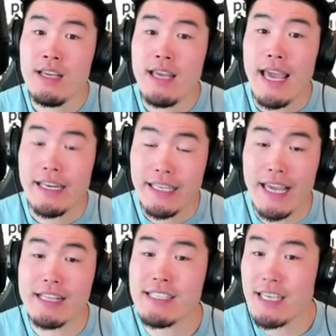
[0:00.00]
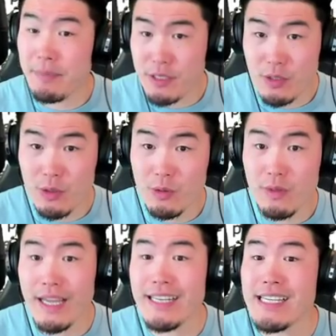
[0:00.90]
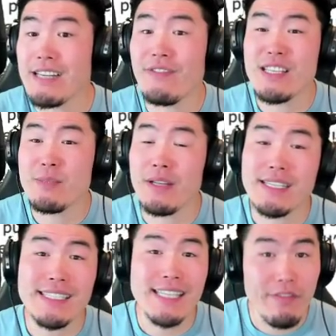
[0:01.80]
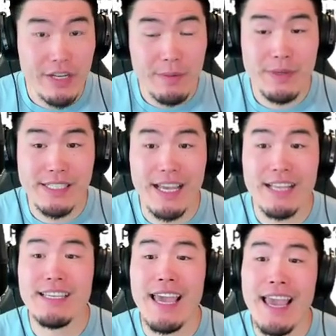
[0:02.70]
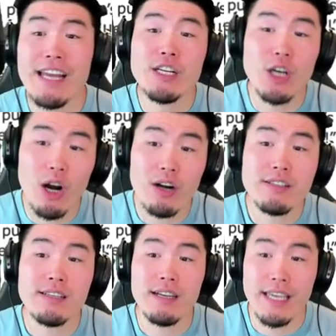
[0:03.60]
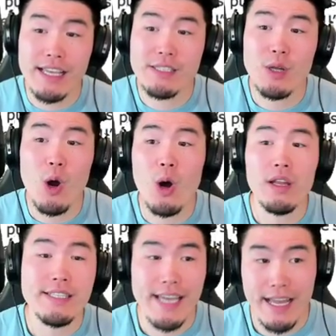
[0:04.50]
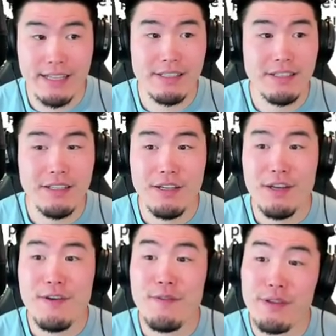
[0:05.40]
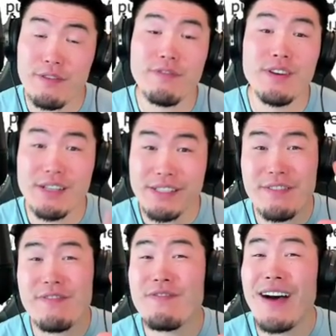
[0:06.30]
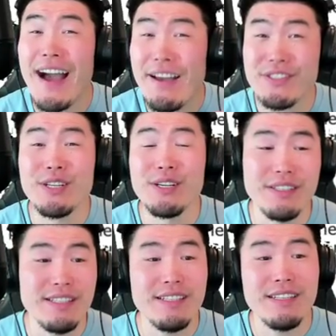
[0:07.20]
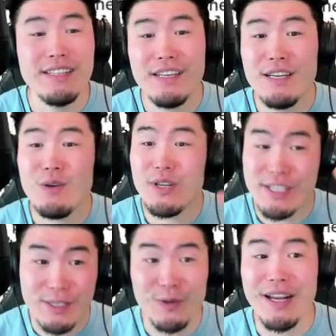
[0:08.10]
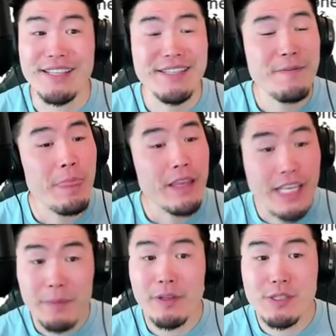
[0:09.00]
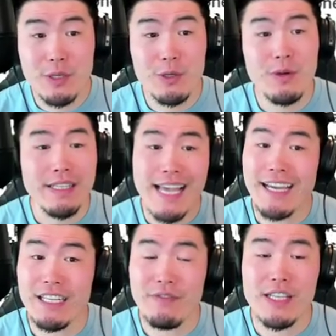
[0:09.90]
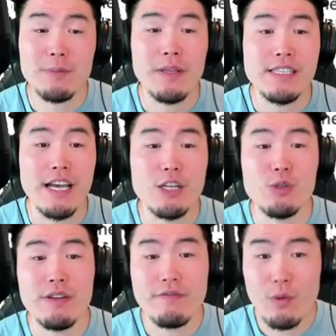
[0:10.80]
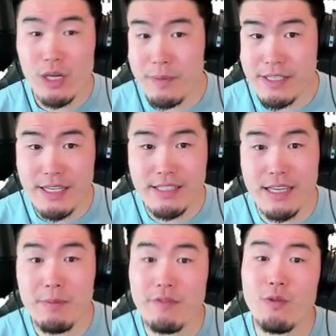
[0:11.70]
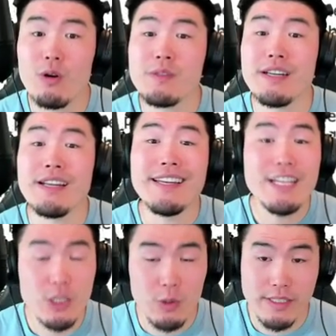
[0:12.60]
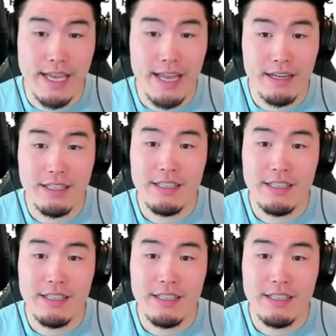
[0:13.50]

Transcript: and gains ki plus 2 and defense plus 70% and guards against all attacks for the first 5 turns, which is great. Ki plus 2, attack and defense plus 140% and performs an additional attack